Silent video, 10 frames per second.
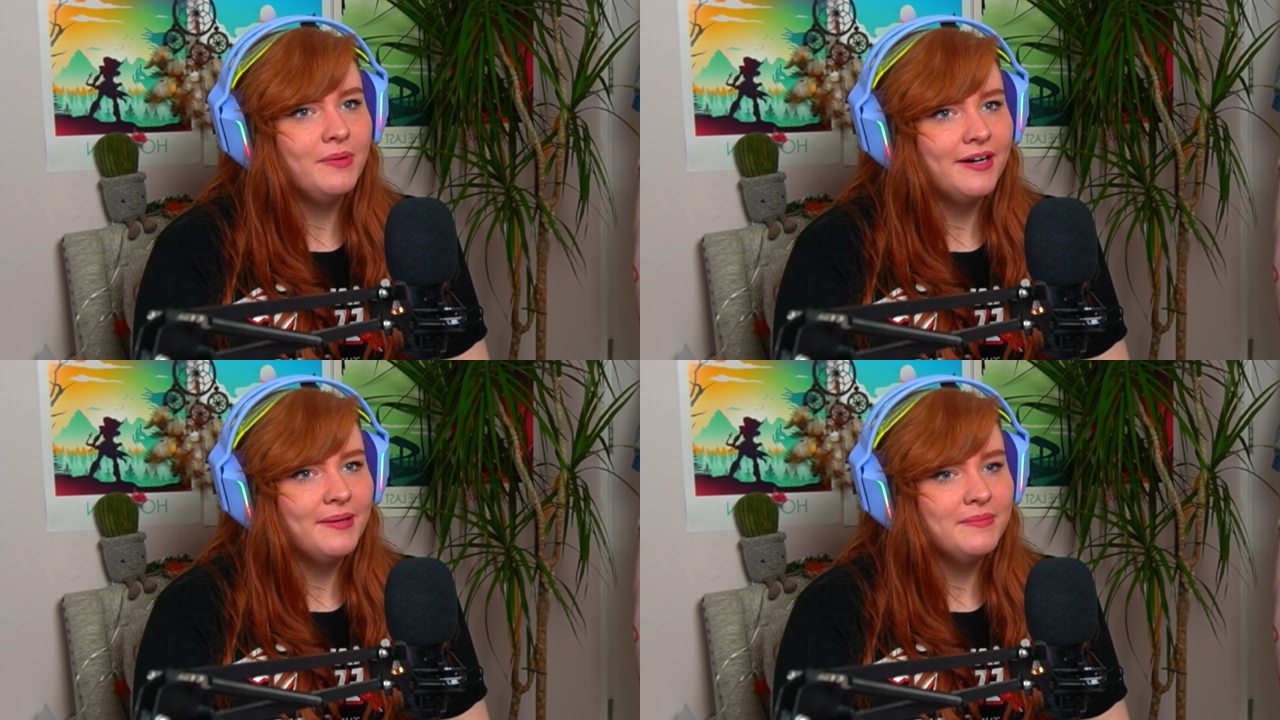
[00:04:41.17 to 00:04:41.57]

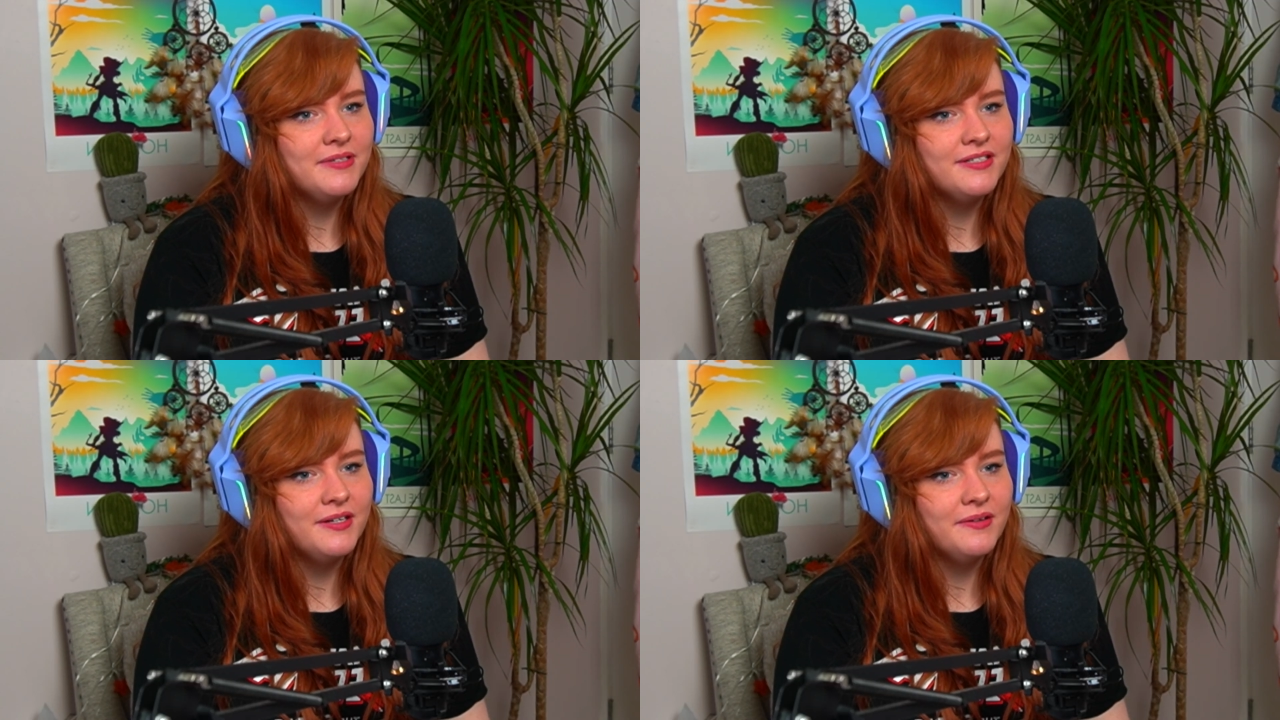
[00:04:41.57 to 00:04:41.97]
super
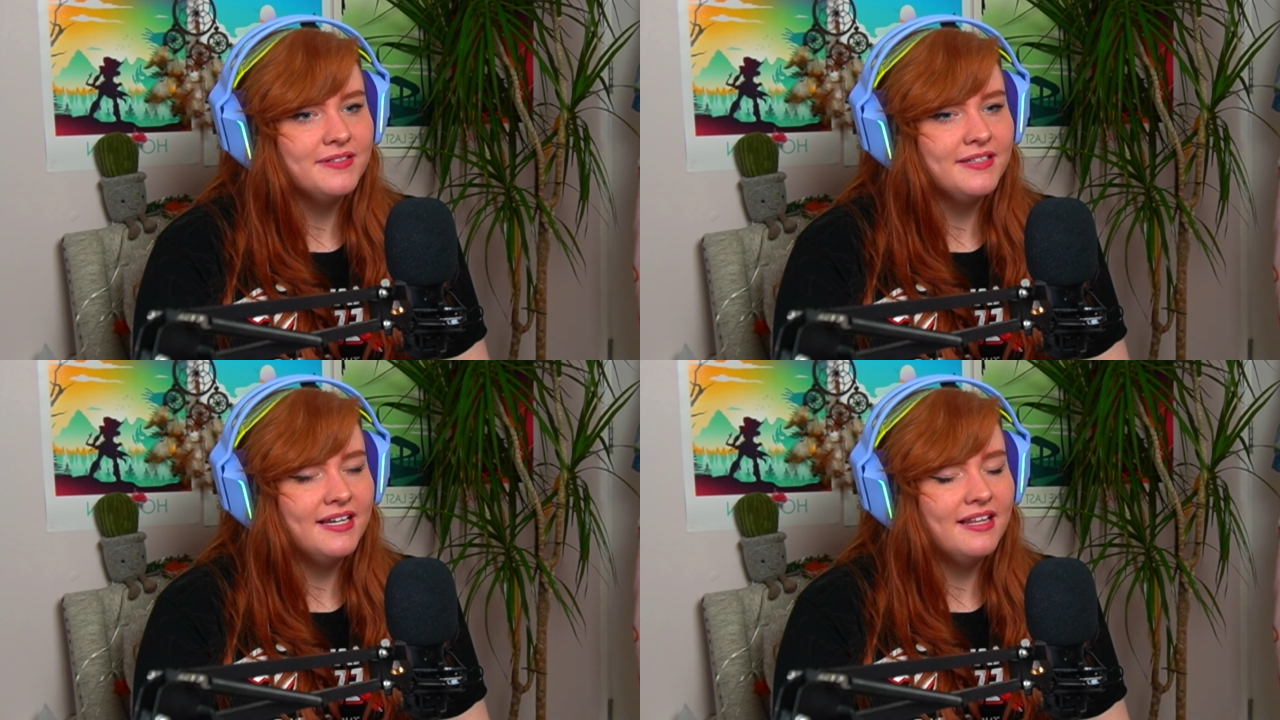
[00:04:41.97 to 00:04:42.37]
hyped to
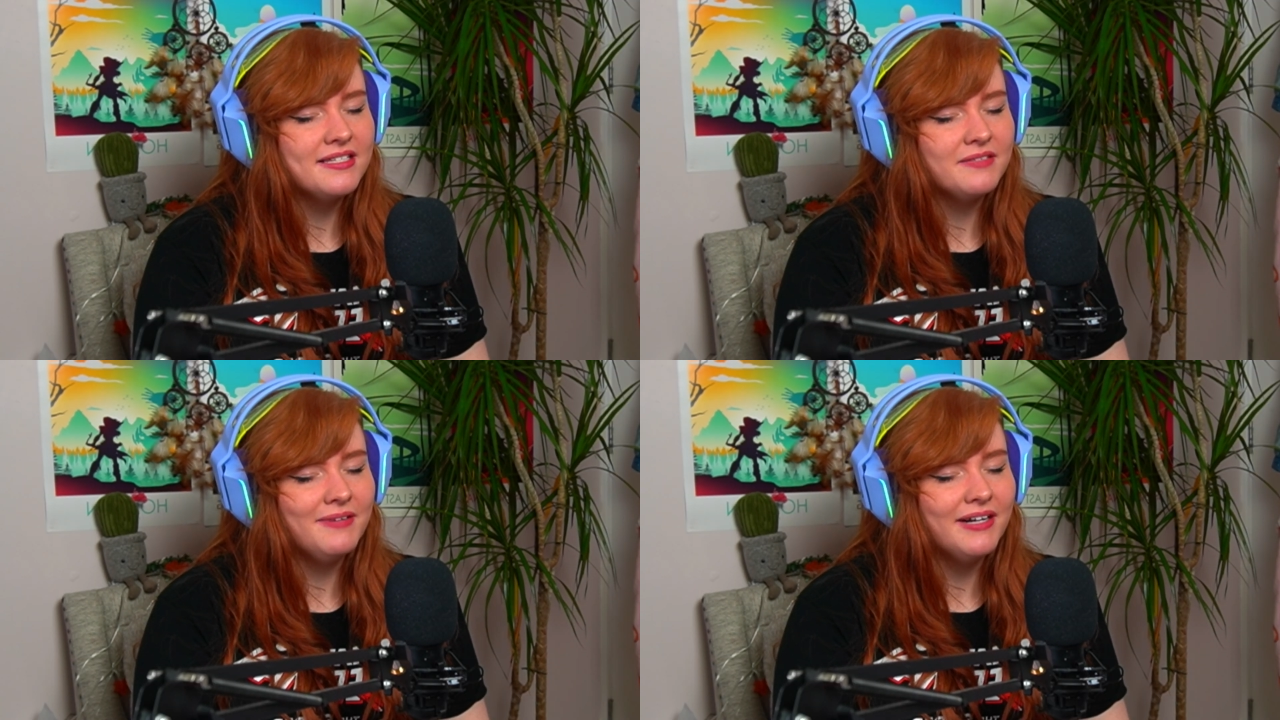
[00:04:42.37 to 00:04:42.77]
go and see
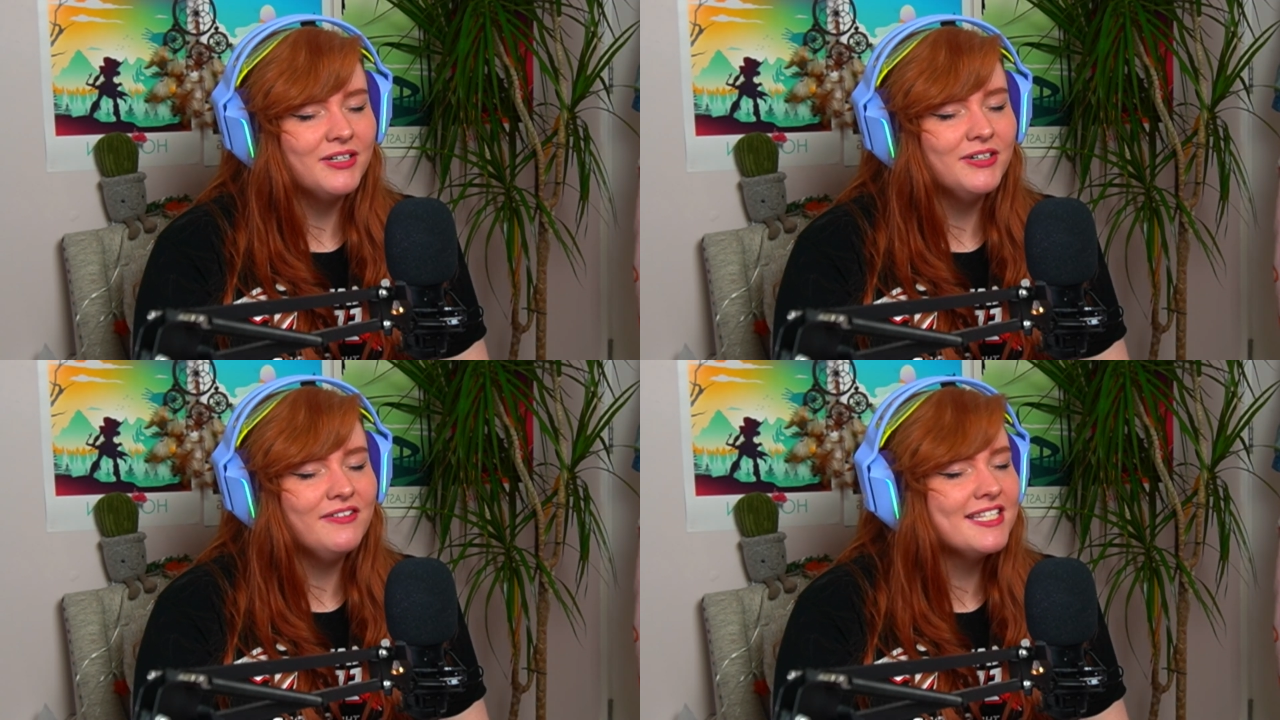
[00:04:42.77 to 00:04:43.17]
this
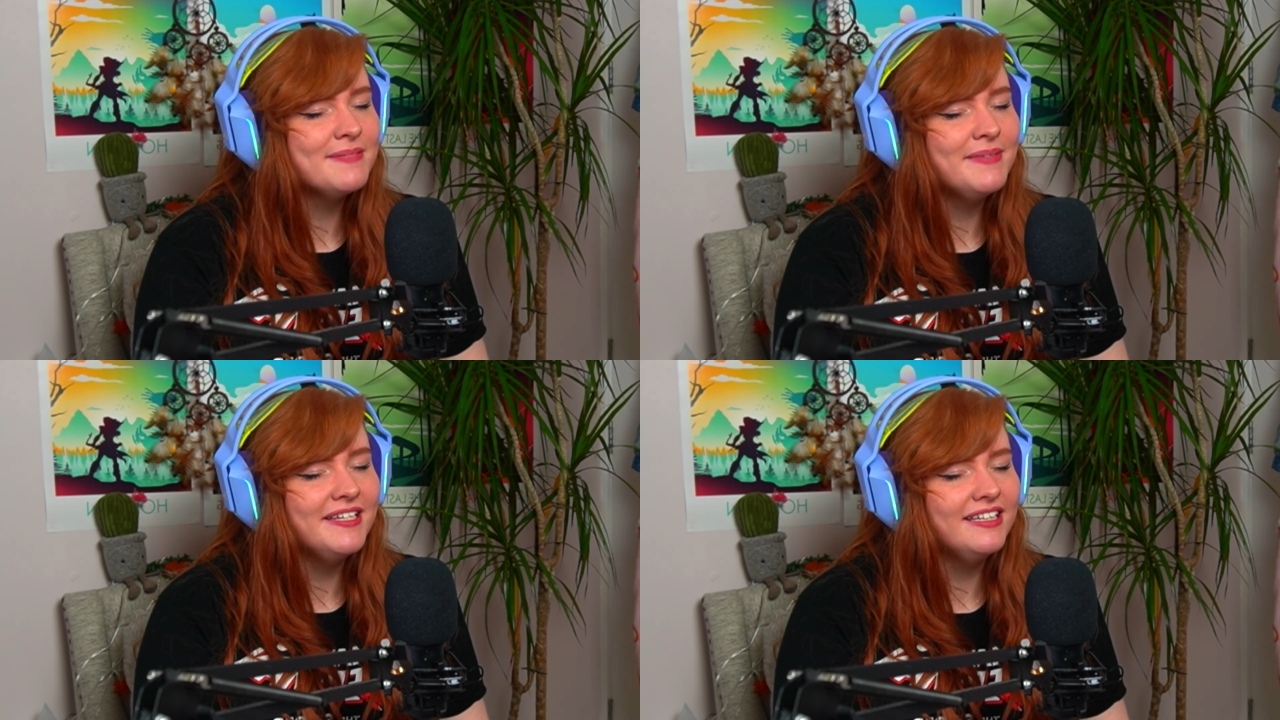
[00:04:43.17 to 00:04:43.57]
around
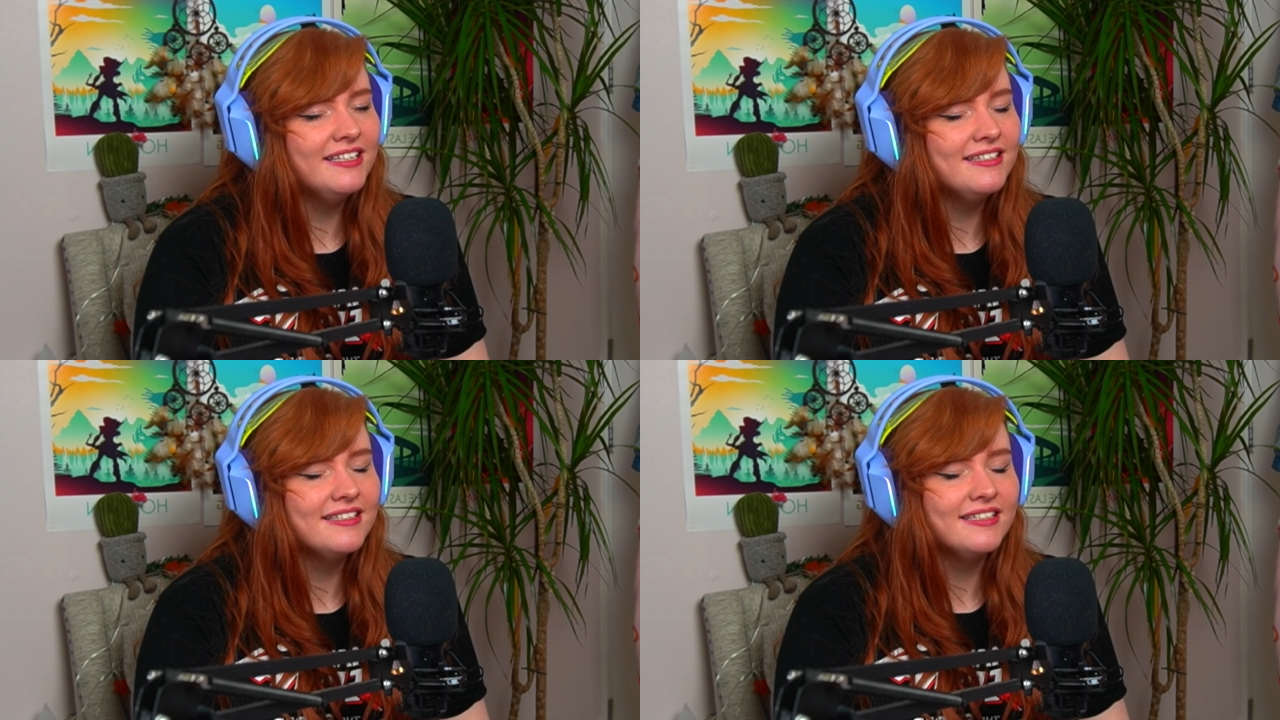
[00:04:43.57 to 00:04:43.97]

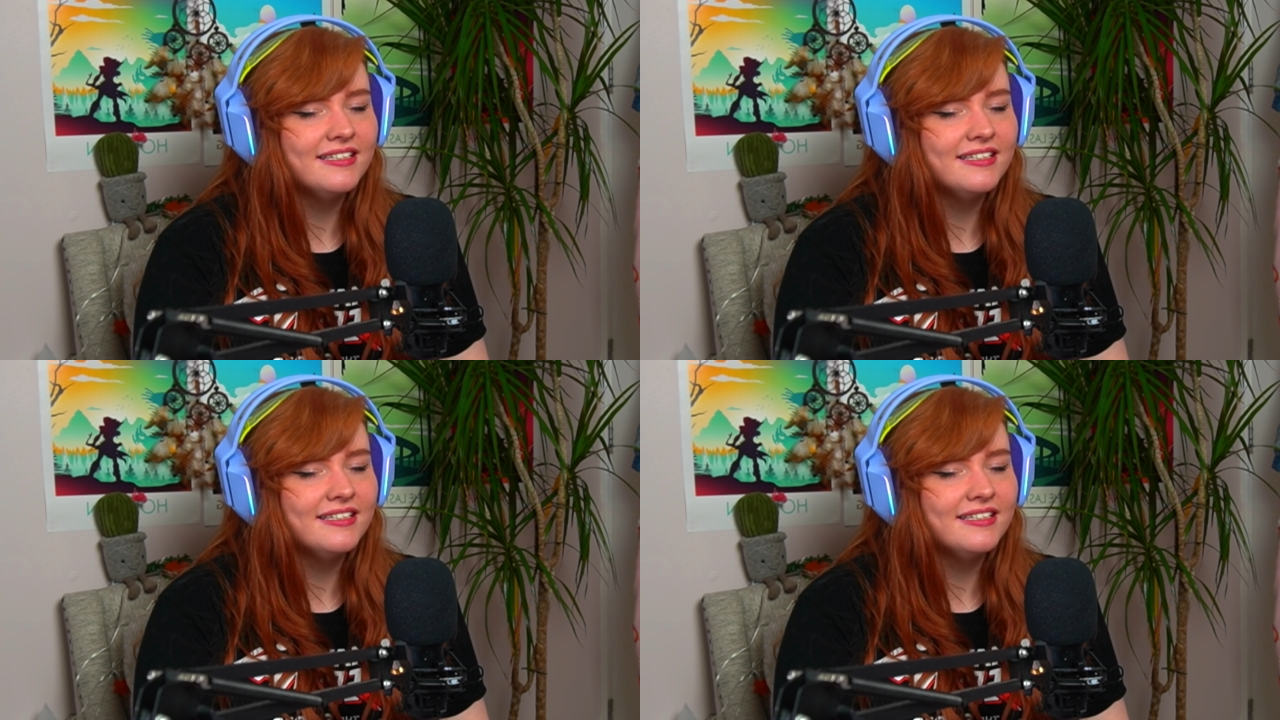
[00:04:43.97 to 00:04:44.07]
Christmas.